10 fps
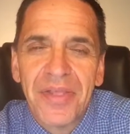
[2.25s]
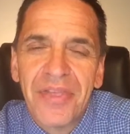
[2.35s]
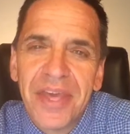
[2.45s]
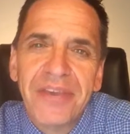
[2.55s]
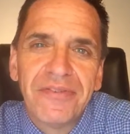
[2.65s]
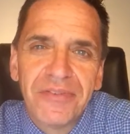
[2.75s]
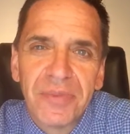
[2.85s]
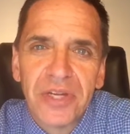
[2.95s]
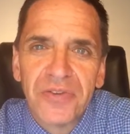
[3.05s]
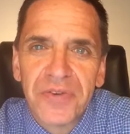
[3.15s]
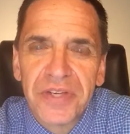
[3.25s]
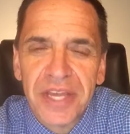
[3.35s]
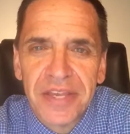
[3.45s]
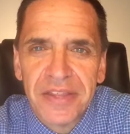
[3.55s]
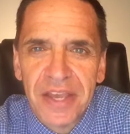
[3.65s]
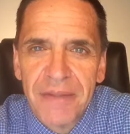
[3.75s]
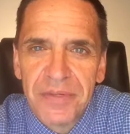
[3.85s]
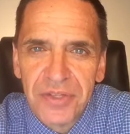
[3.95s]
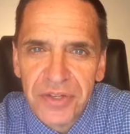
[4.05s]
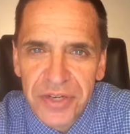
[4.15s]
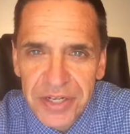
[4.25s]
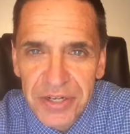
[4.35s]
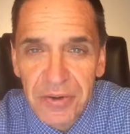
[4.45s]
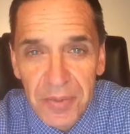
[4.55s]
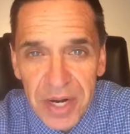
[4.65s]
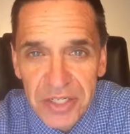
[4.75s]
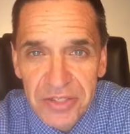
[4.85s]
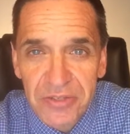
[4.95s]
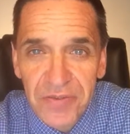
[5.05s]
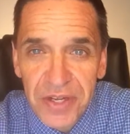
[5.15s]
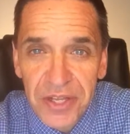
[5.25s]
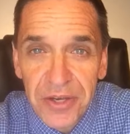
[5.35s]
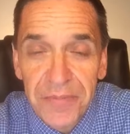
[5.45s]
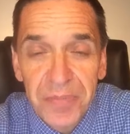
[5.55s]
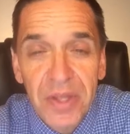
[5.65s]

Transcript: Thank you so much for taking the opportunity to watch this video.